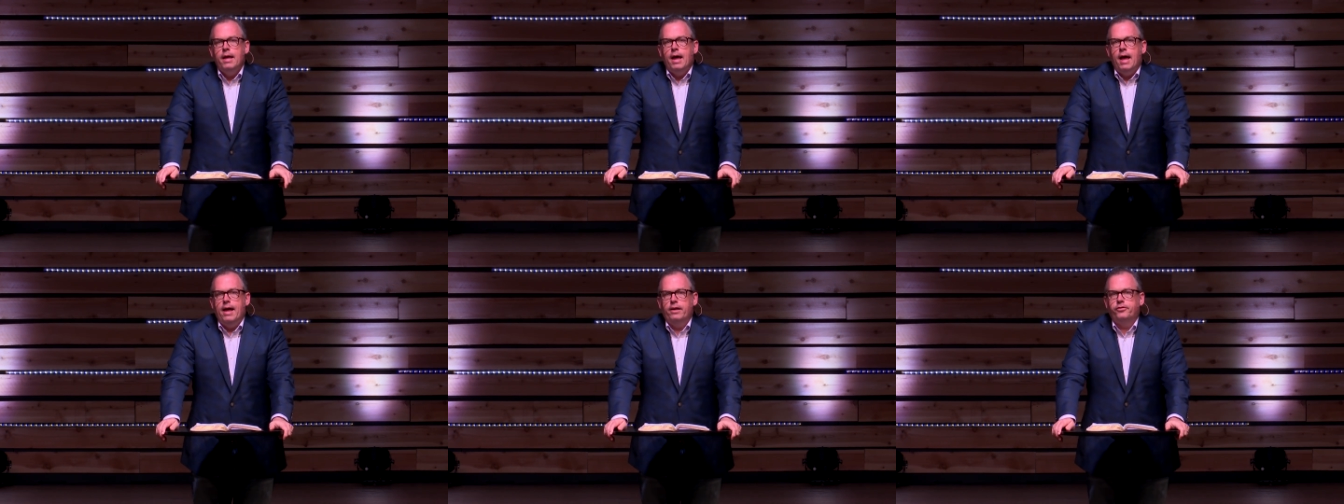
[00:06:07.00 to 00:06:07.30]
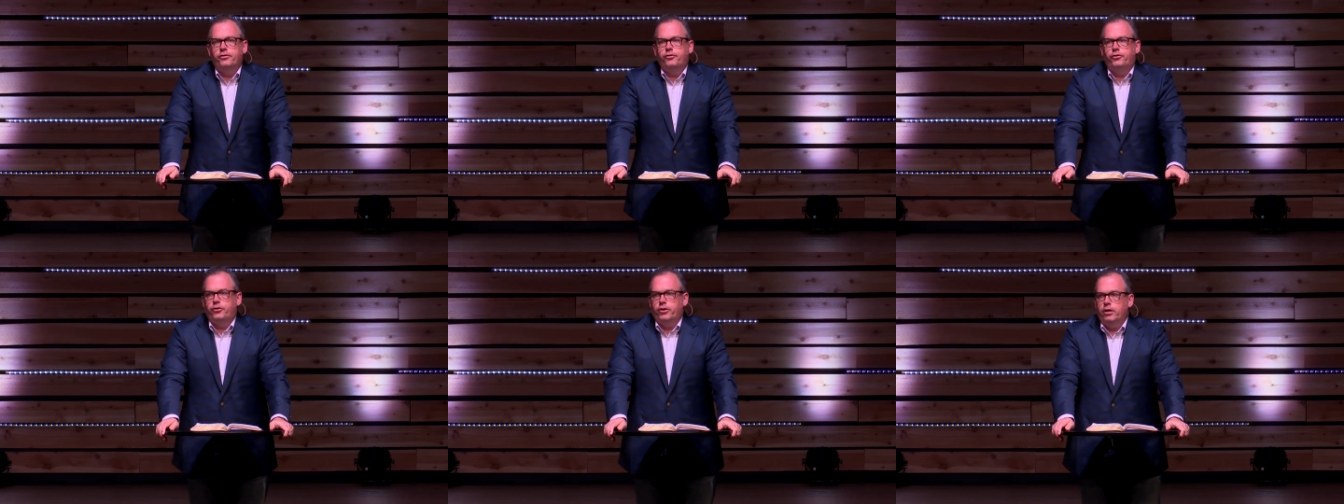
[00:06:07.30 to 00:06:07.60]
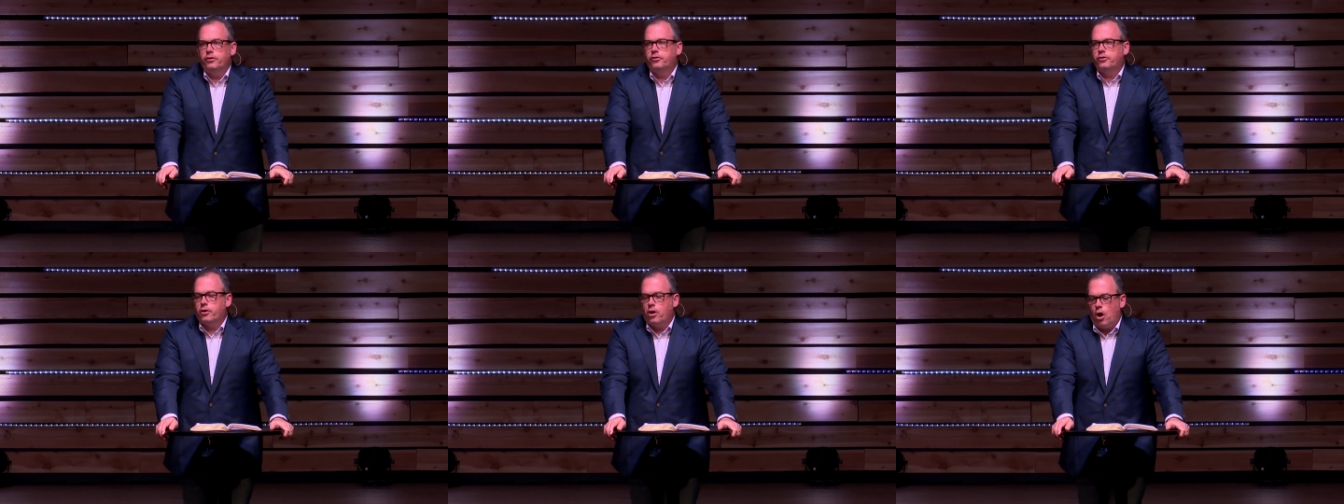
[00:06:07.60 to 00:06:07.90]
has
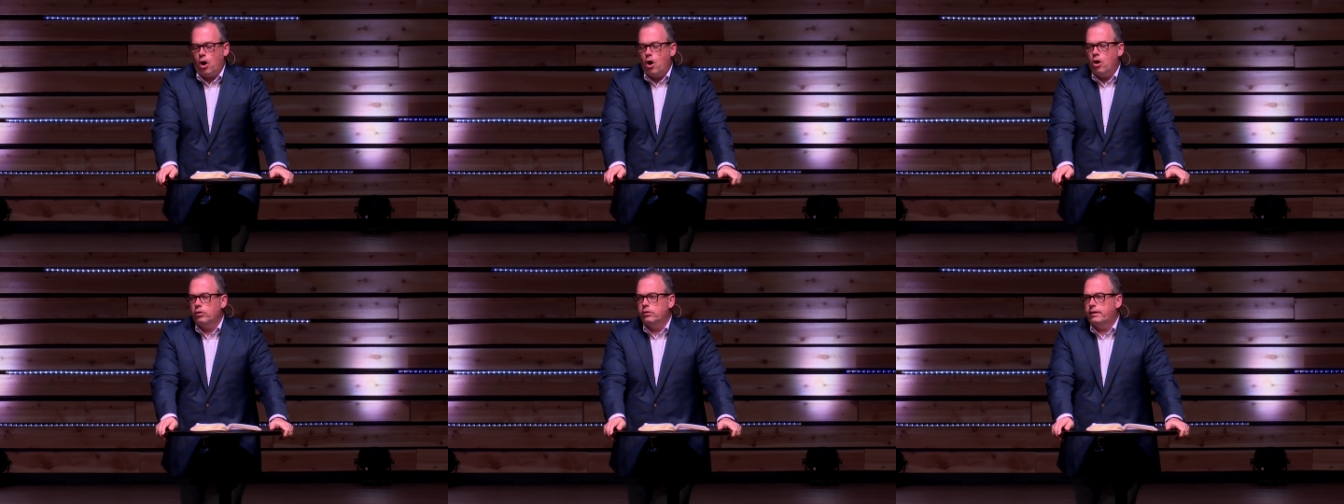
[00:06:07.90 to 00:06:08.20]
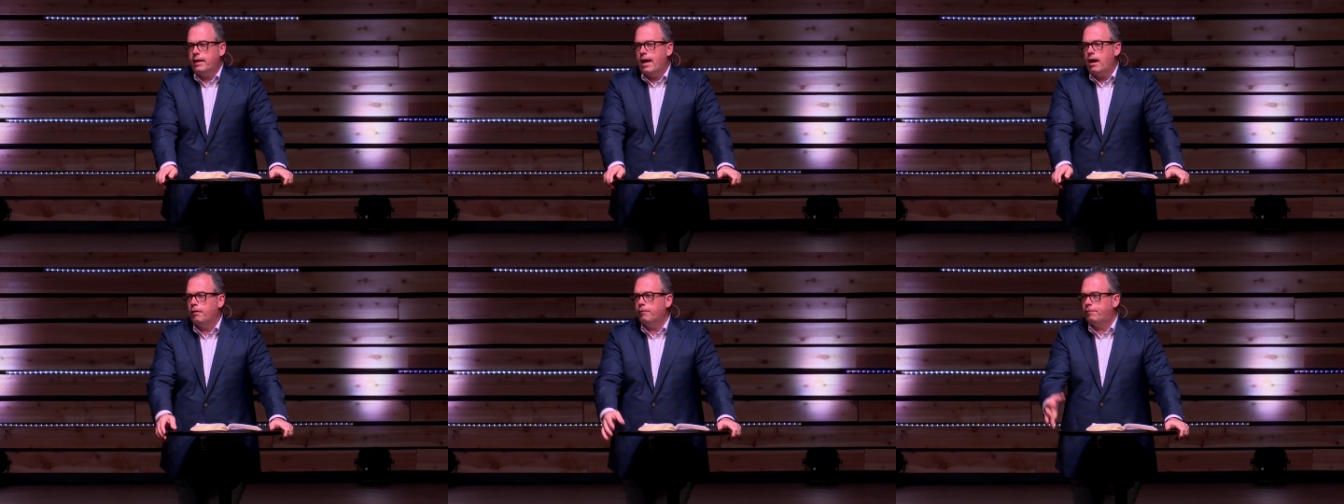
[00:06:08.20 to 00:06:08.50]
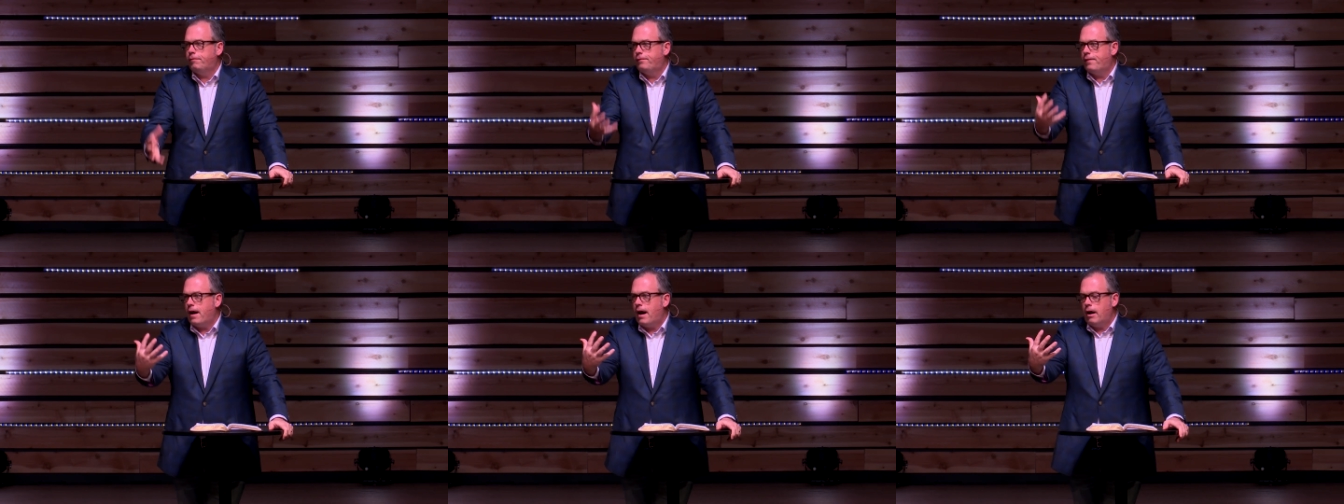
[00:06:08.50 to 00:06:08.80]
just called down
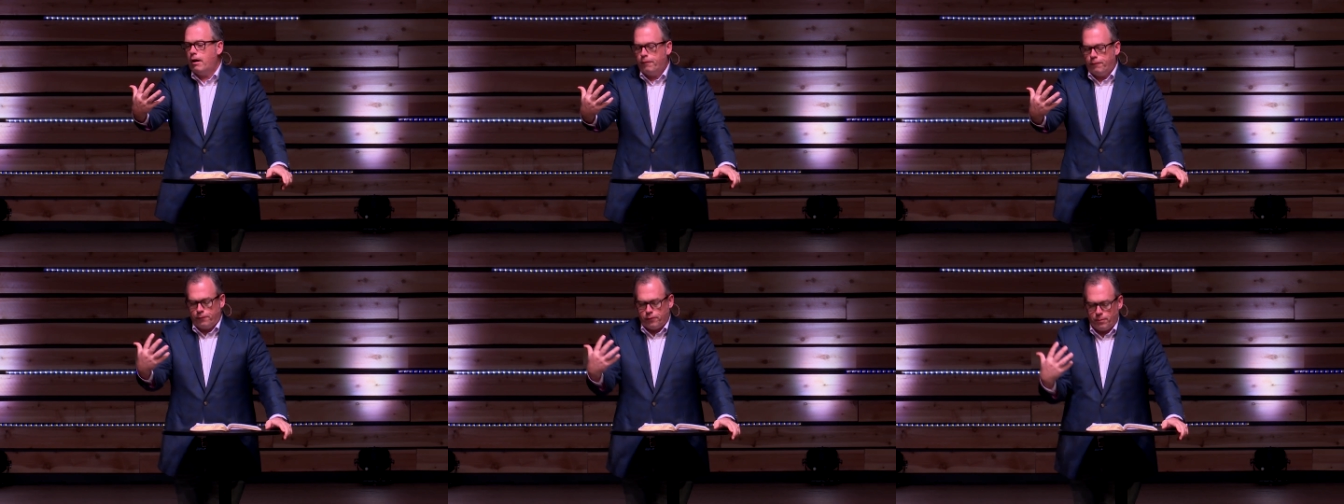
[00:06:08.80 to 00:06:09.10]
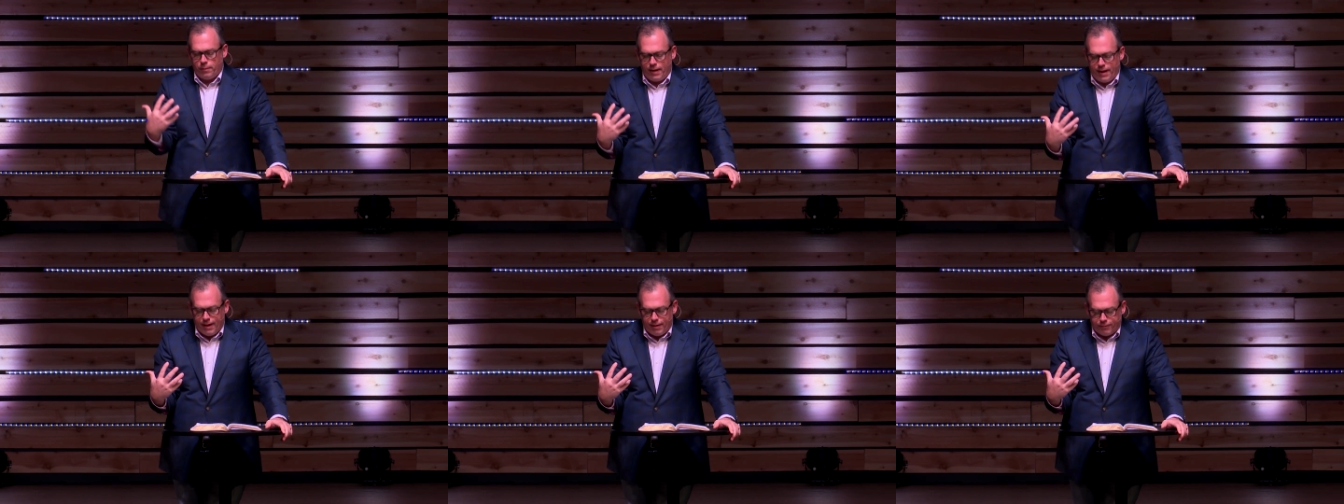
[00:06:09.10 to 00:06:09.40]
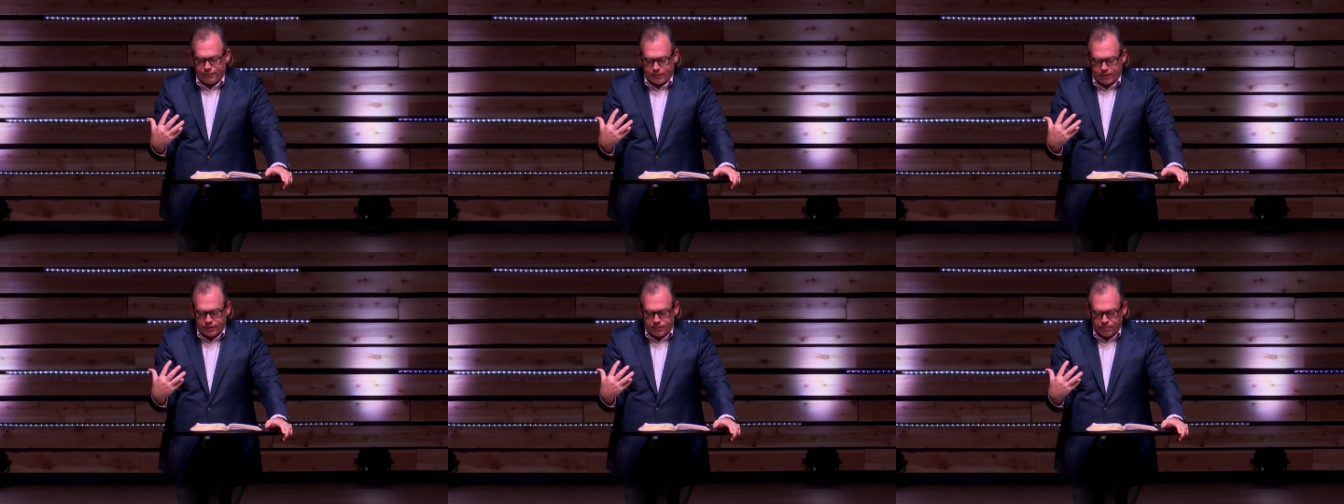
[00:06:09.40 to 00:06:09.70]
fire from
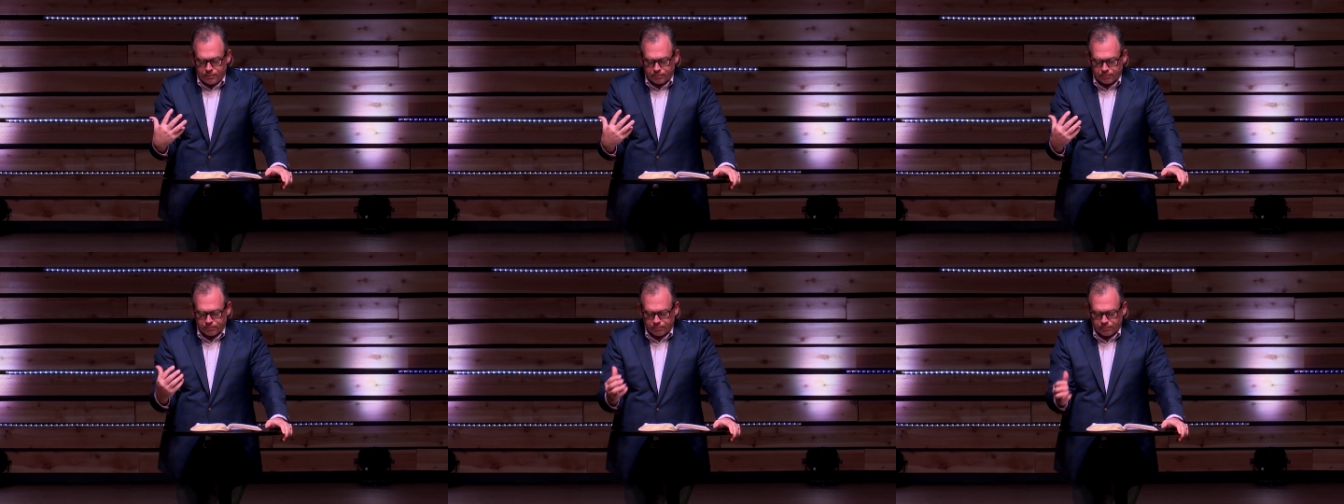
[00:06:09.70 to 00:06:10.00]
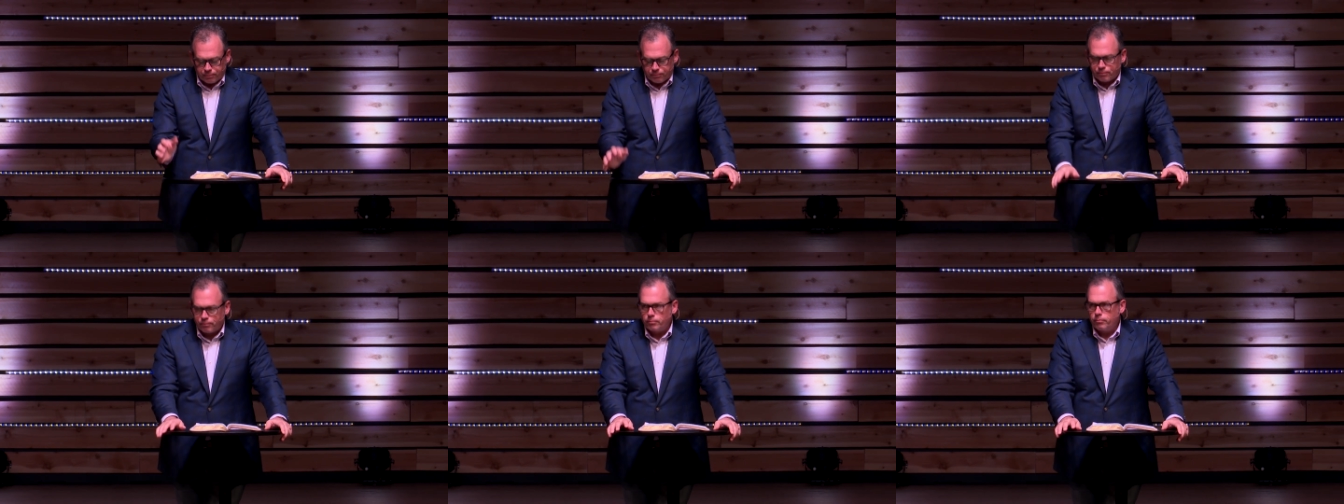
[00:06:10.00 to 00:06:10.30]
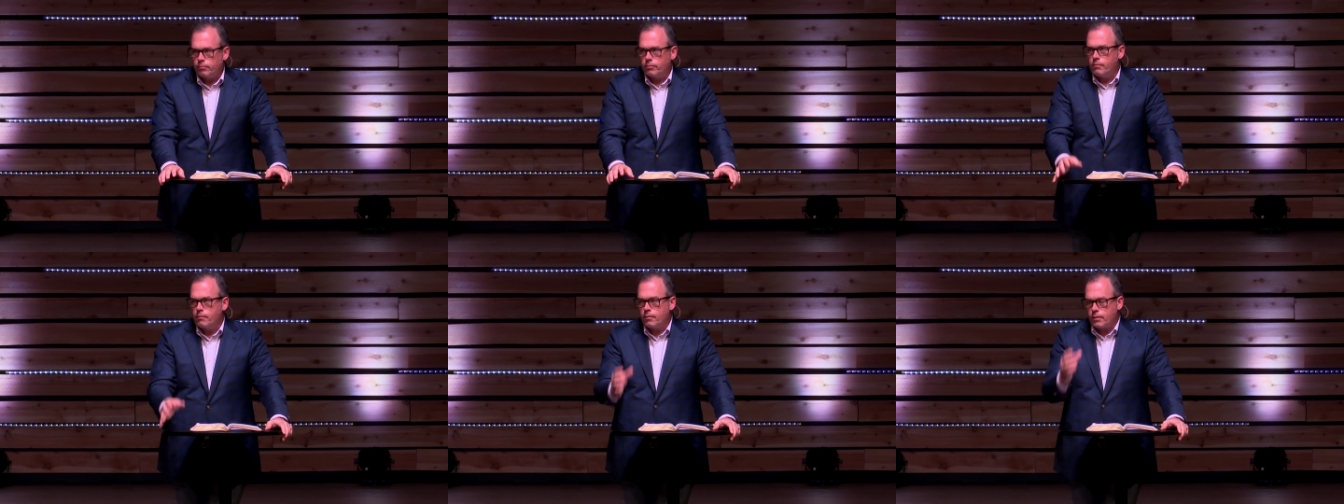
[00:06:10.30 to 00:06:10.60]
heaven.
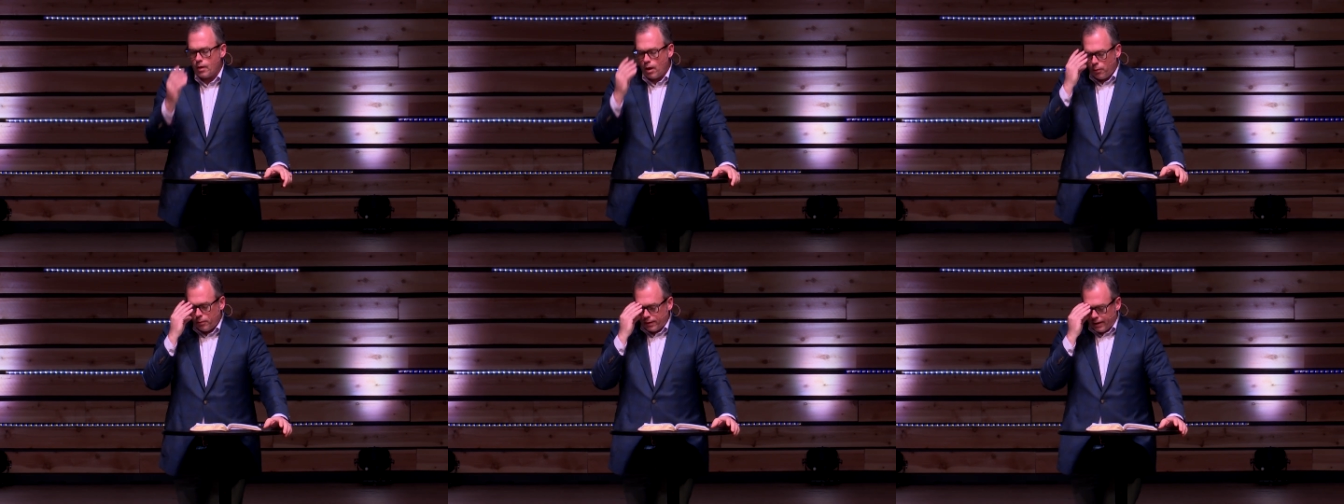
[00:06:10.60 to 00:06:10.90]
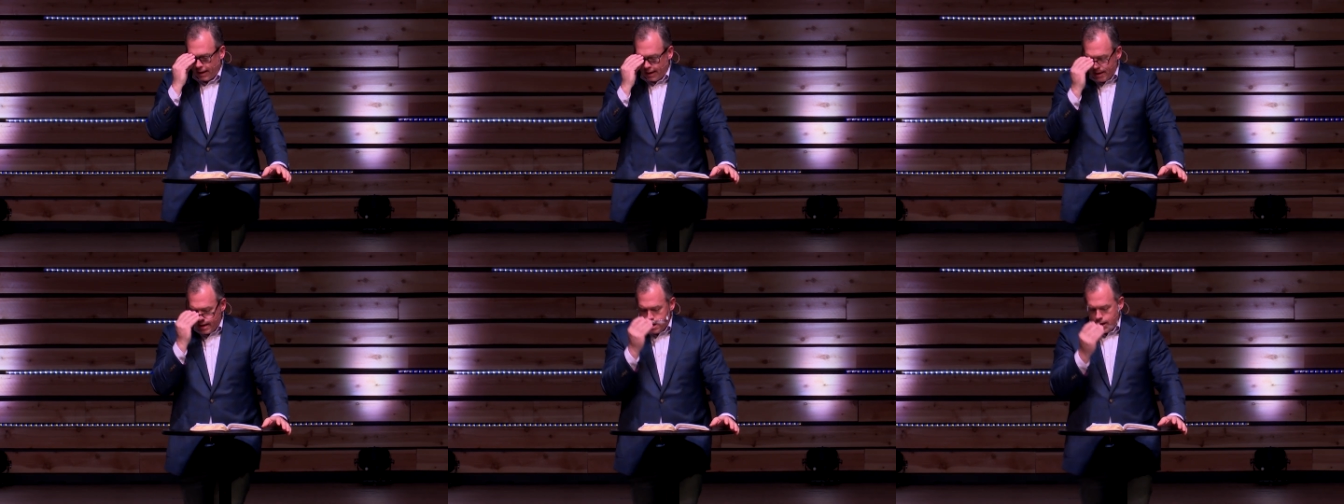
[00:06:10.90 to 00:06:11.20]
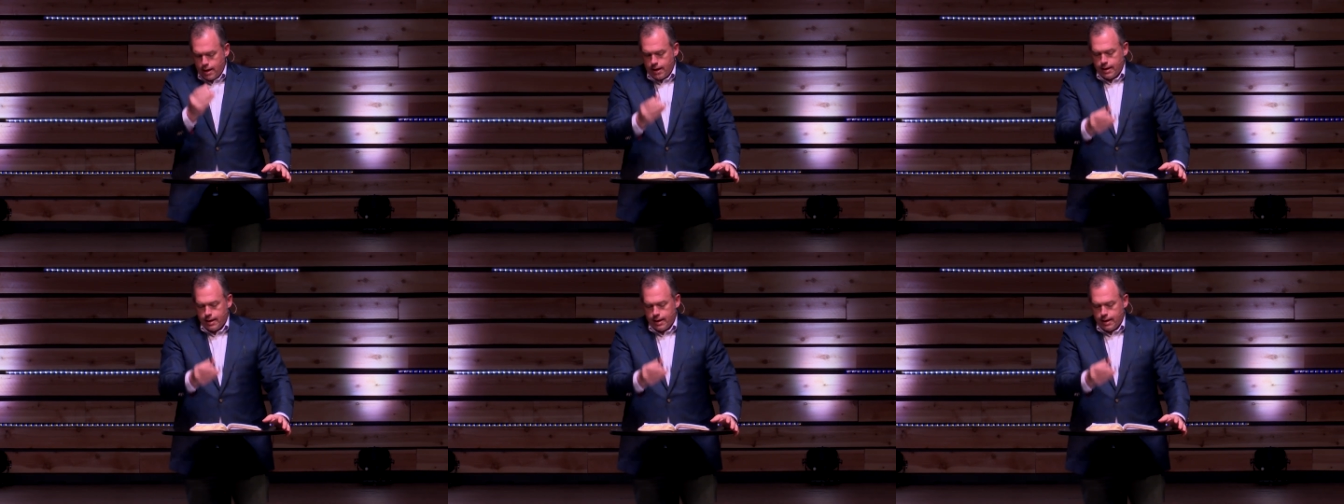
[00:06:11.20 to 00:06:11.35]
Okay?